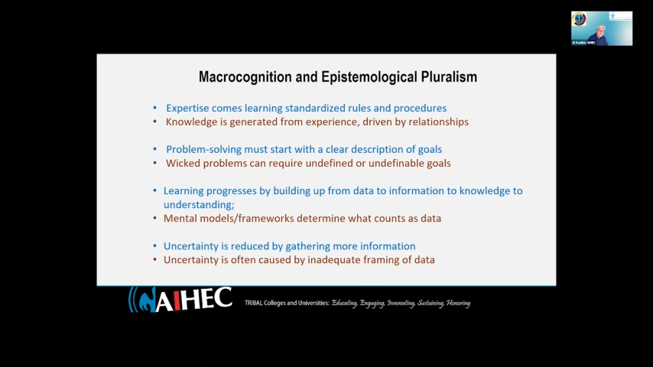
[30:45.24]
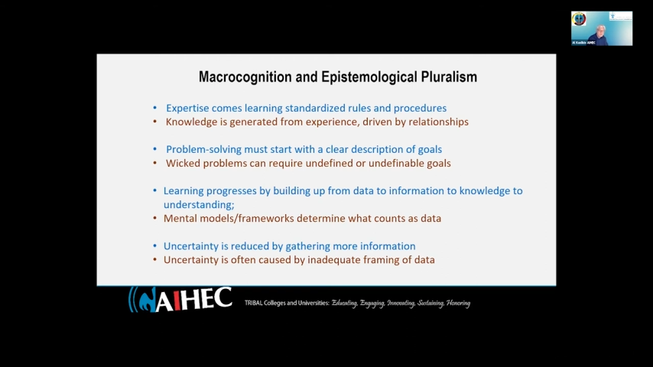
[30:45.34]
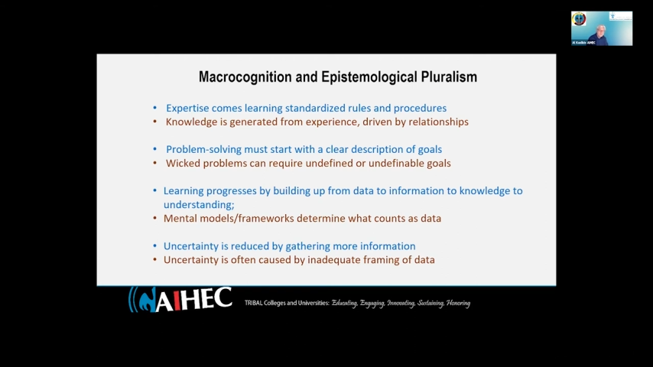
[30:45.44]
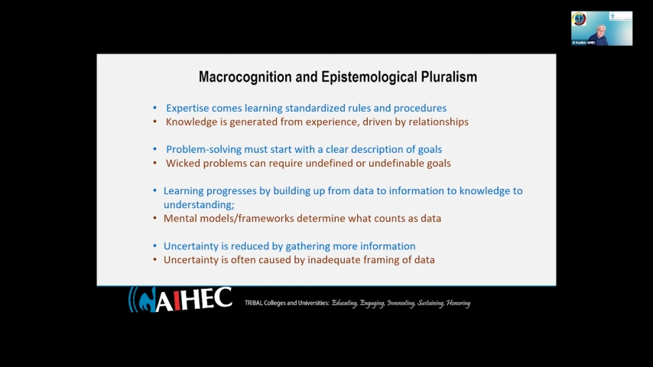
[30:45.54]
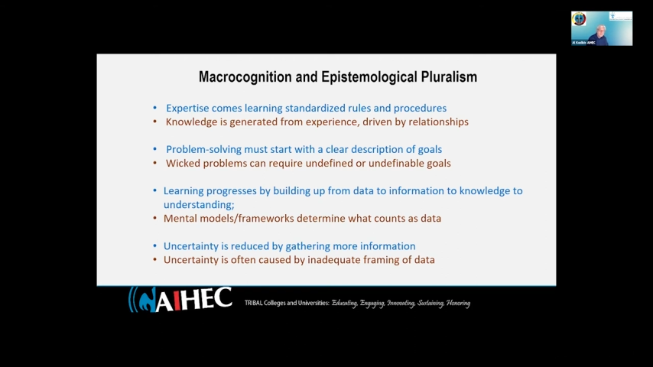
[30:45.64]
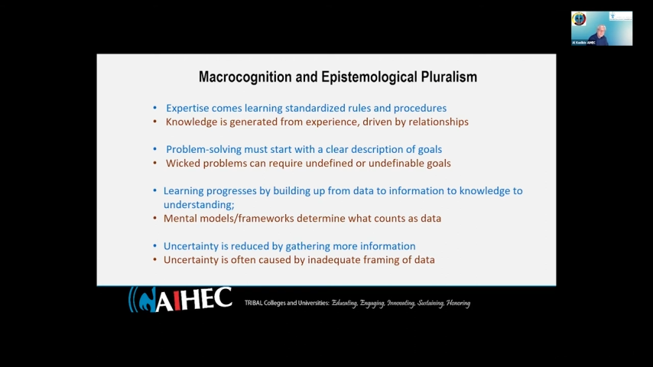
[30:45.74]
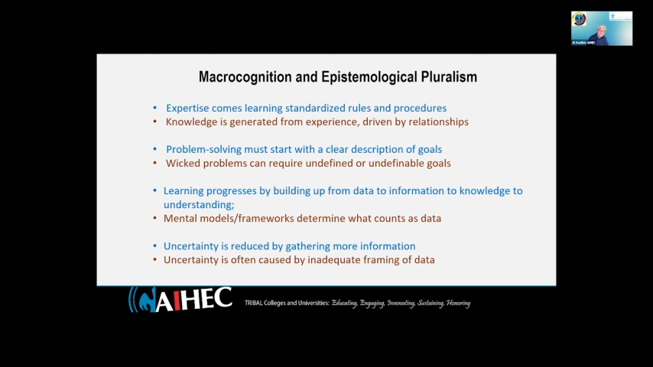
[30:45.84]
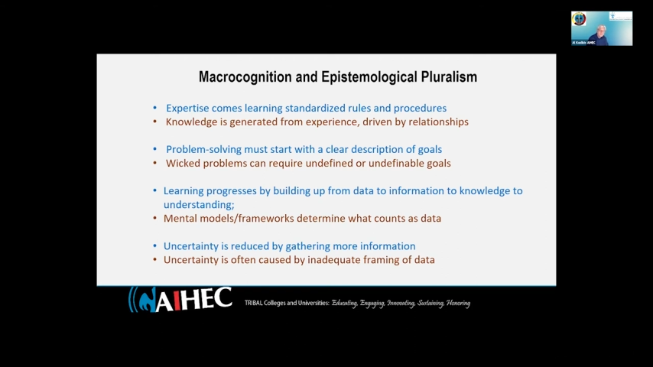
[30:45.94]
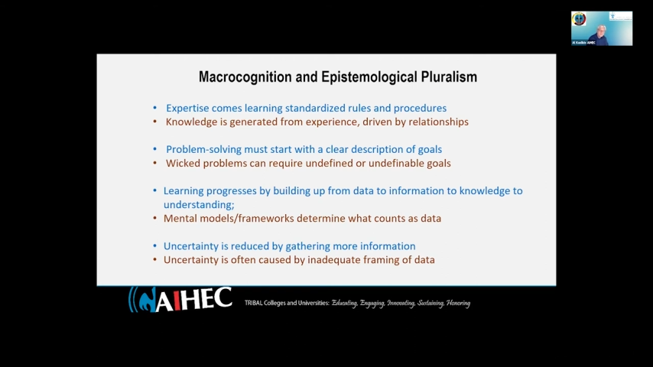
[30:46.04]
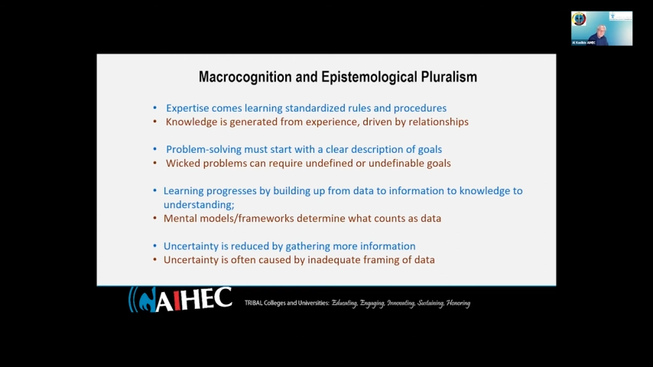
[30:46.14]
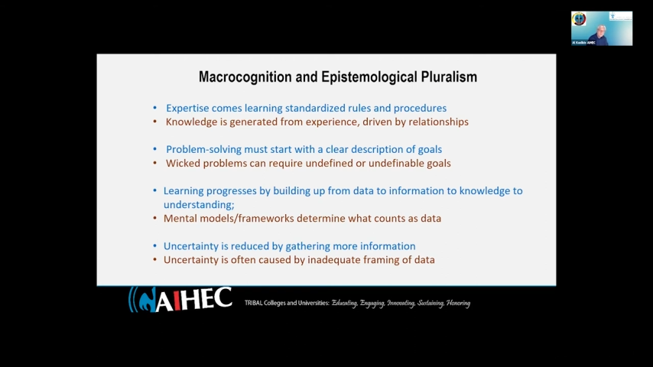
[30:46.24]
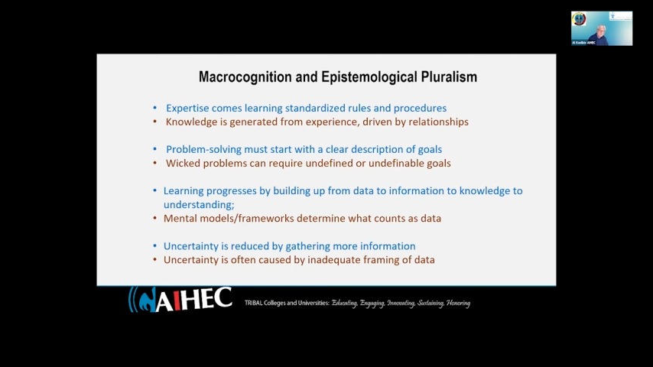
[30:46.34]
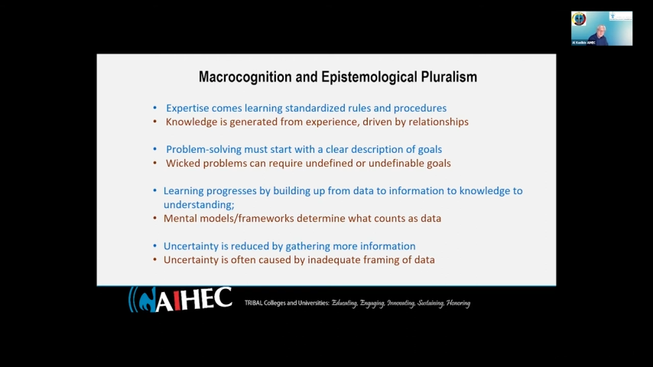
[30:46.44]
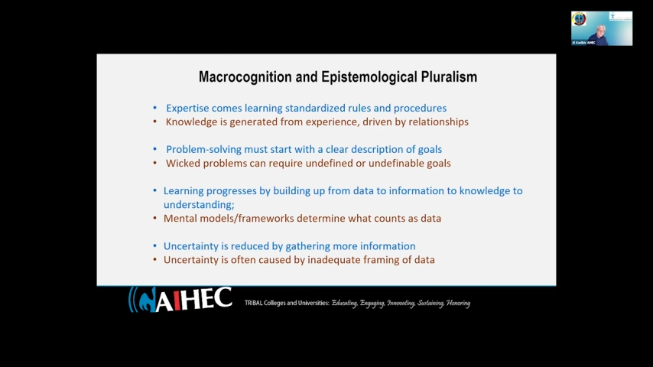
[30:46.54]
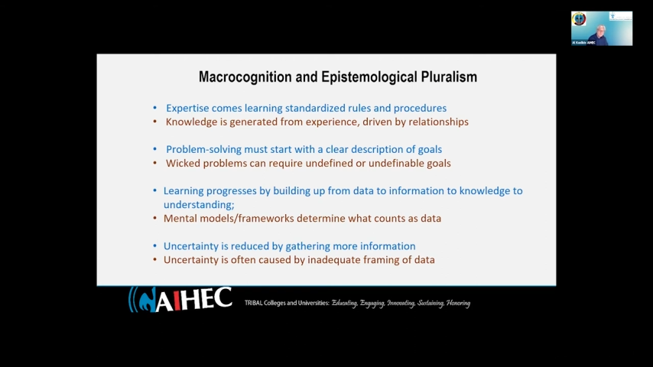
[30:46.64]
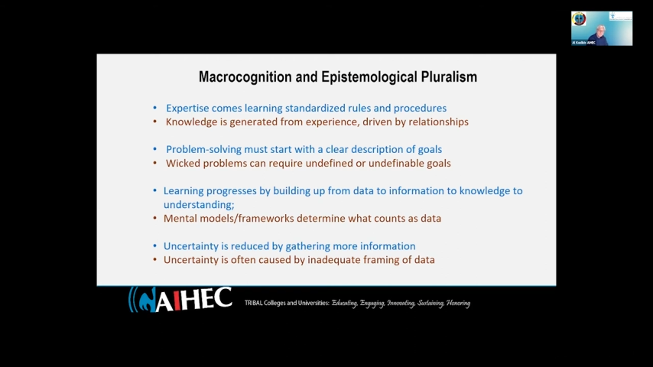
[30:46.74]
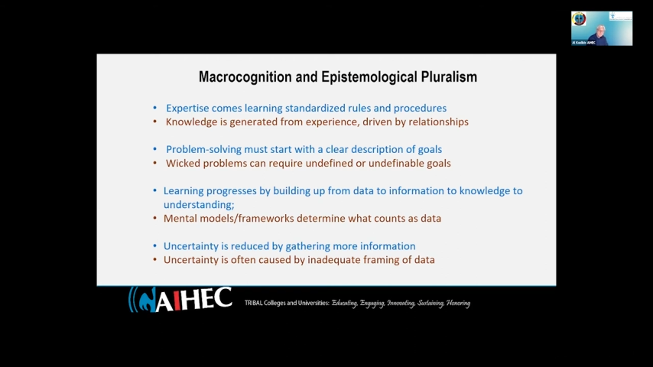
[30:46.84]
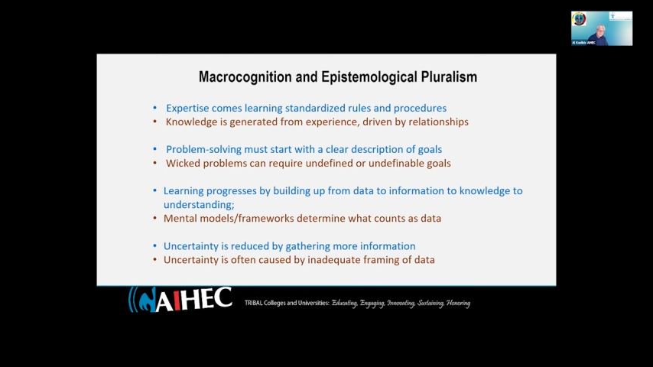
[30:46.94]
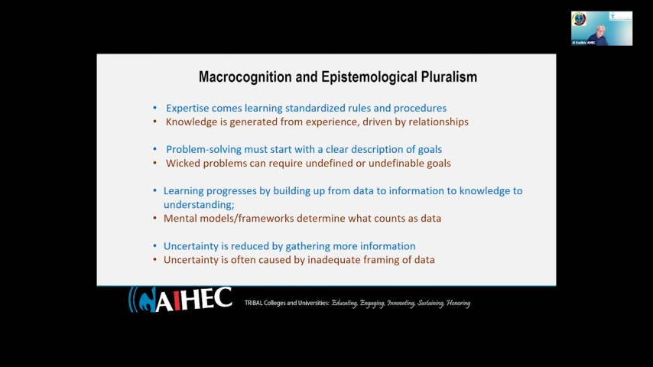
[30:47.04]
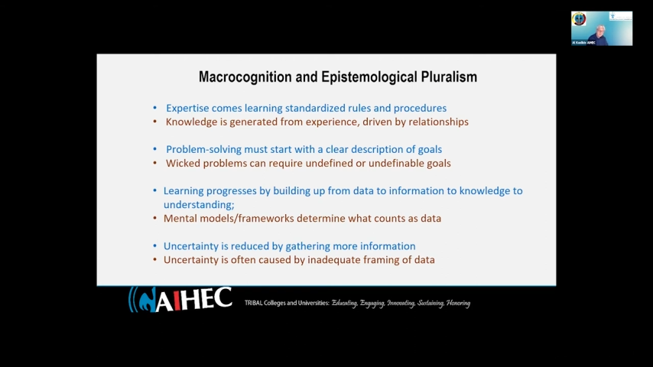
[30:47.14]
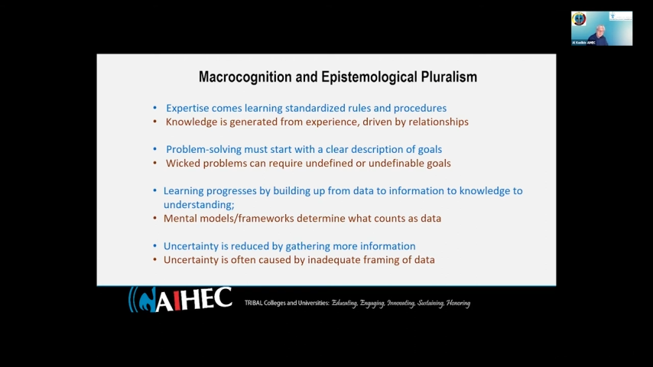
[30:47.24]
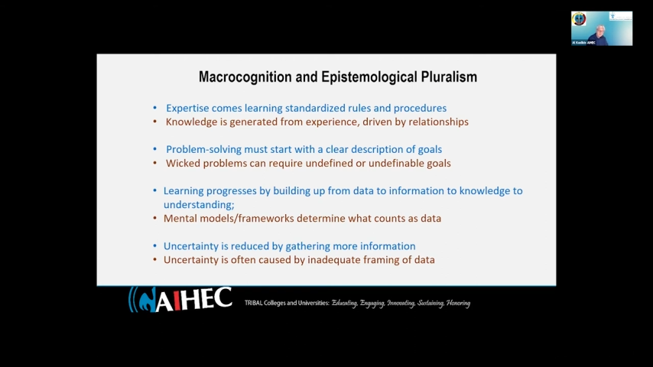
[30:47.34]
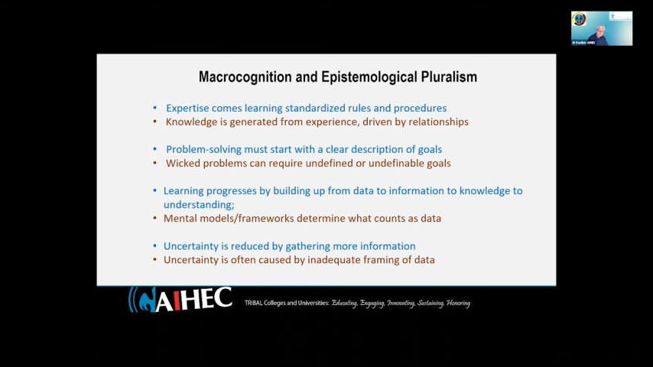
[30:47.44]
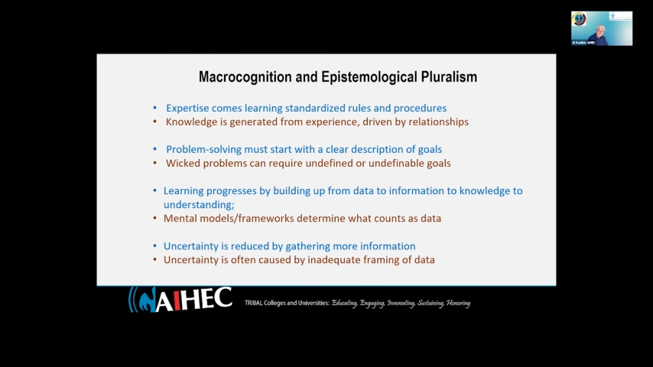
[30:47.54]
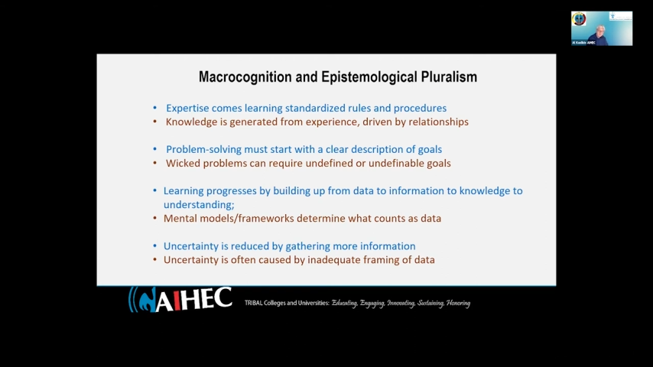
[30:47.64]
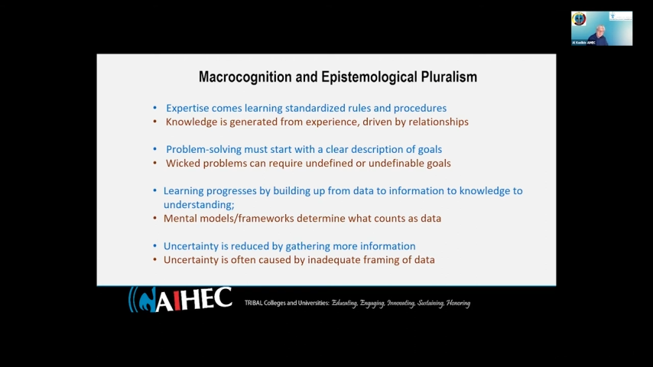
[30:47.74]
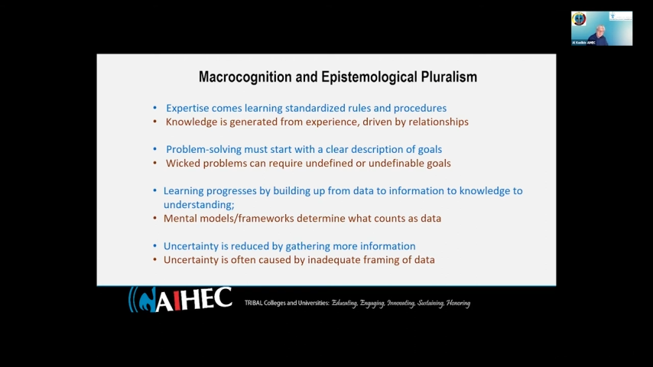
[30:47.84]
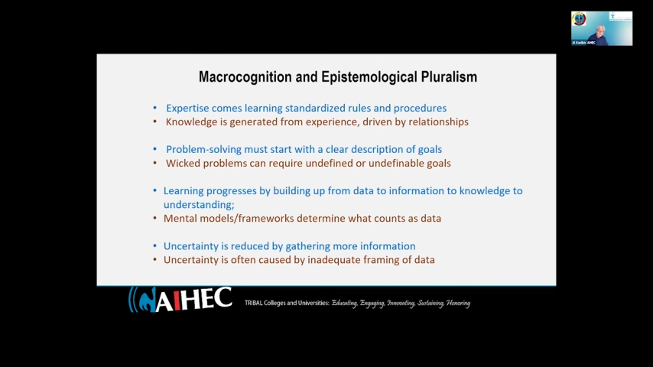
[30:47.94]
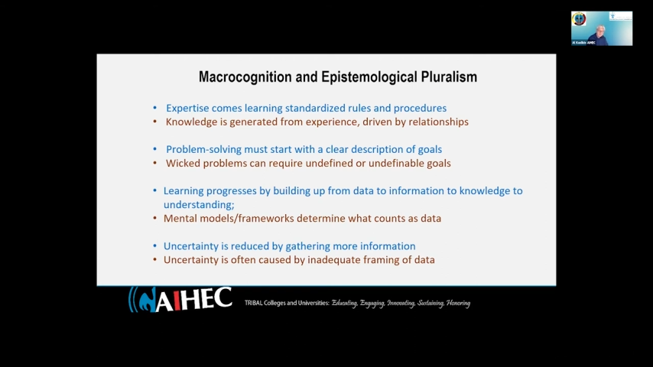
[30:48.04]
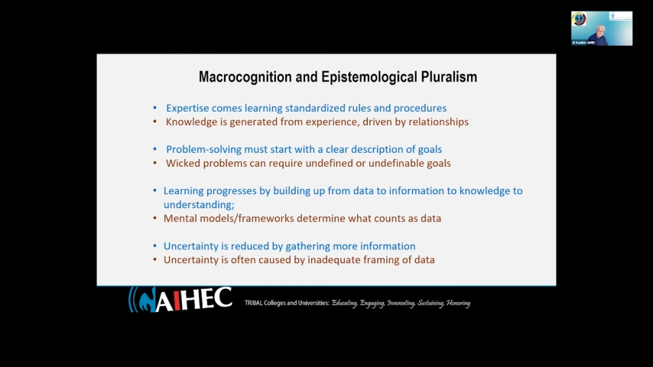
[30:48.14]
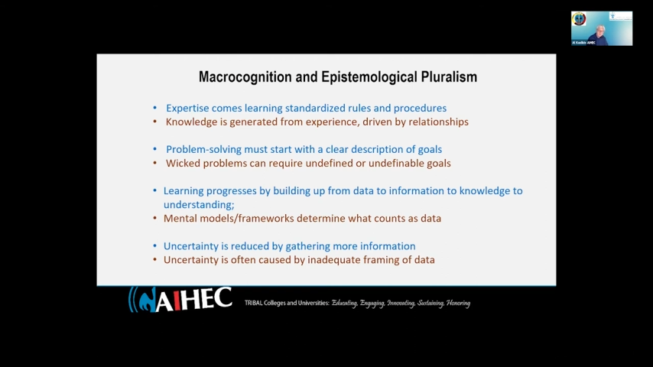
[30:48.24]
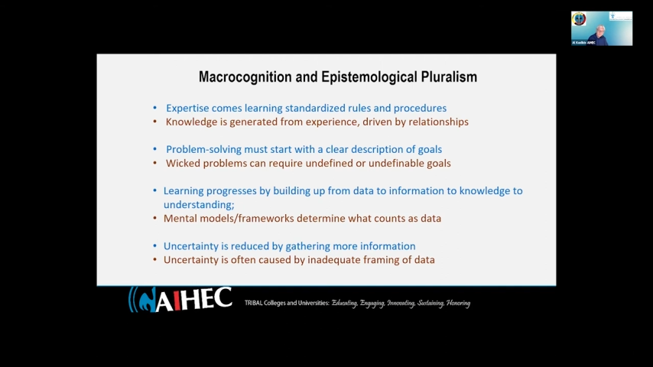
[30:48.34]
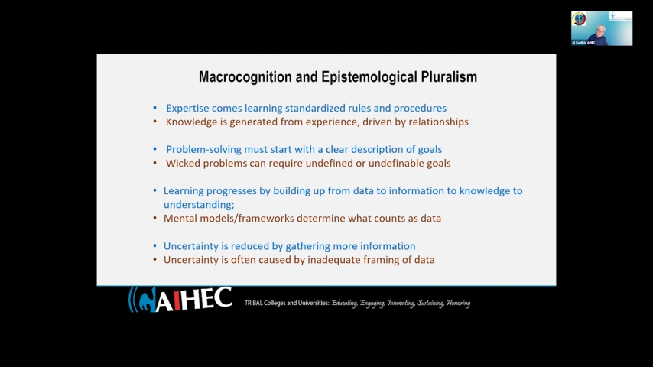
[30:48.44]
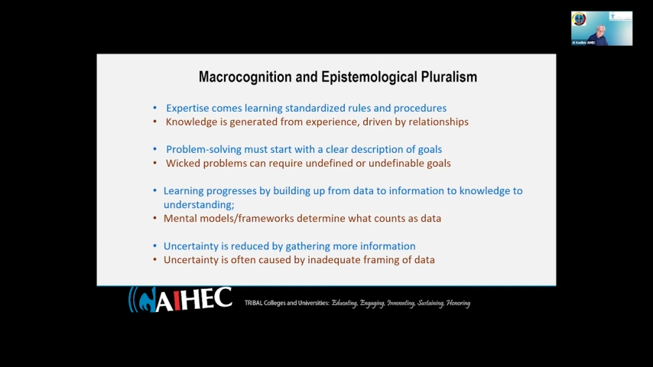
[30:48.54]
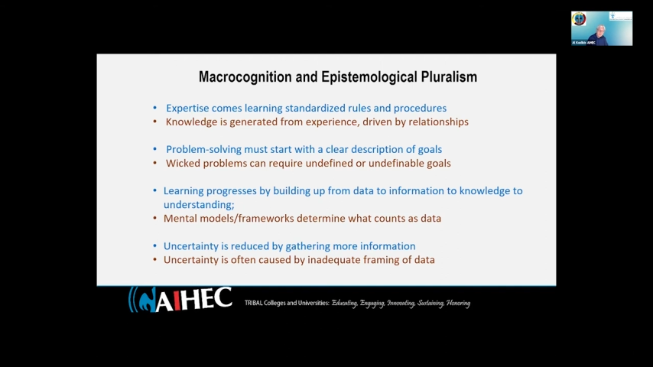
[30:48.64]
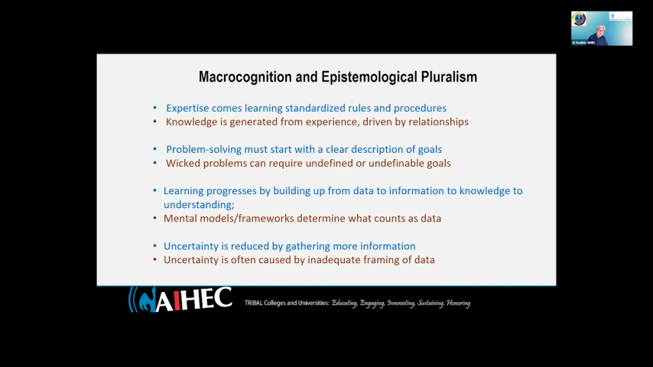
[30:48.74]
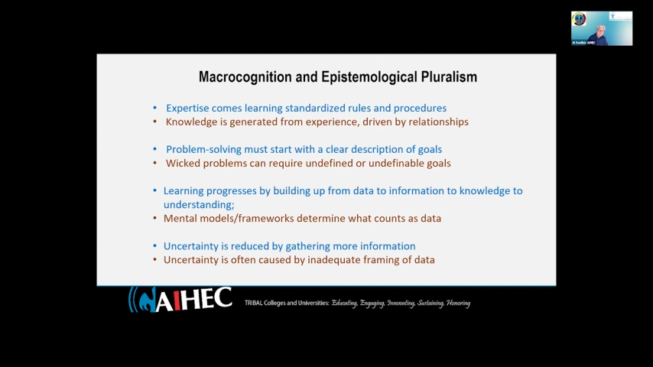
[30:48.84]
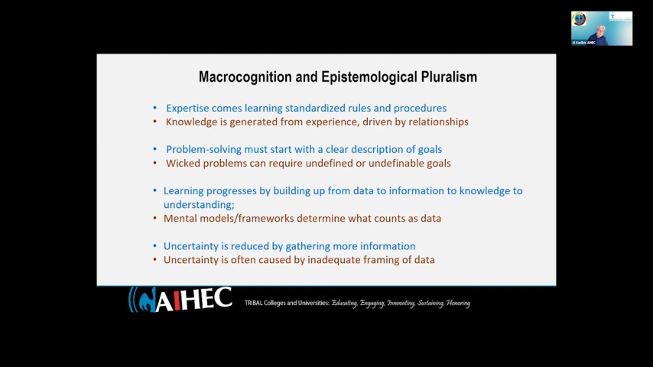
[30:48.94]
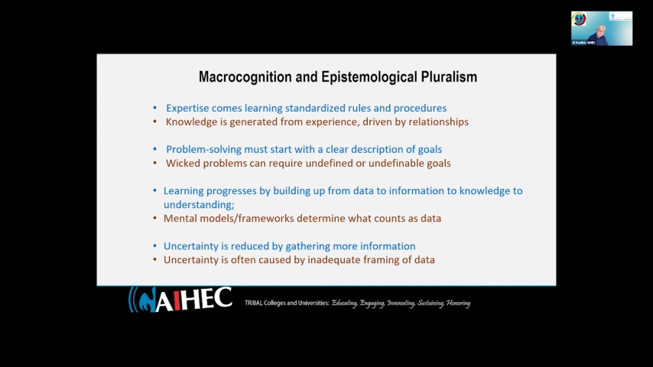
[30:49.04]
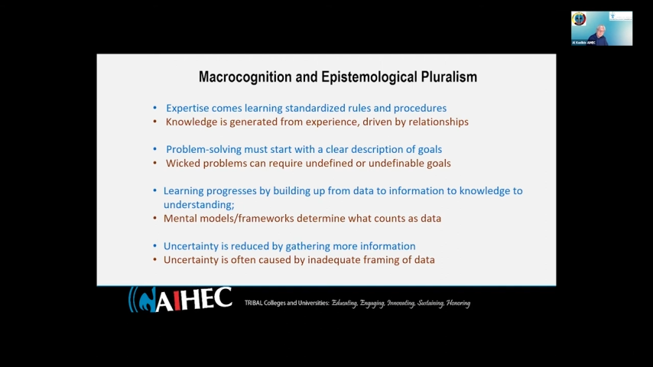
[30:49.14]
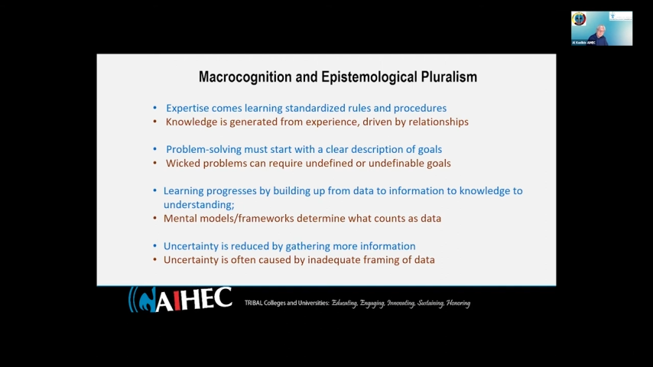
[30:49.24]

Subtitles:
(no speaker visible)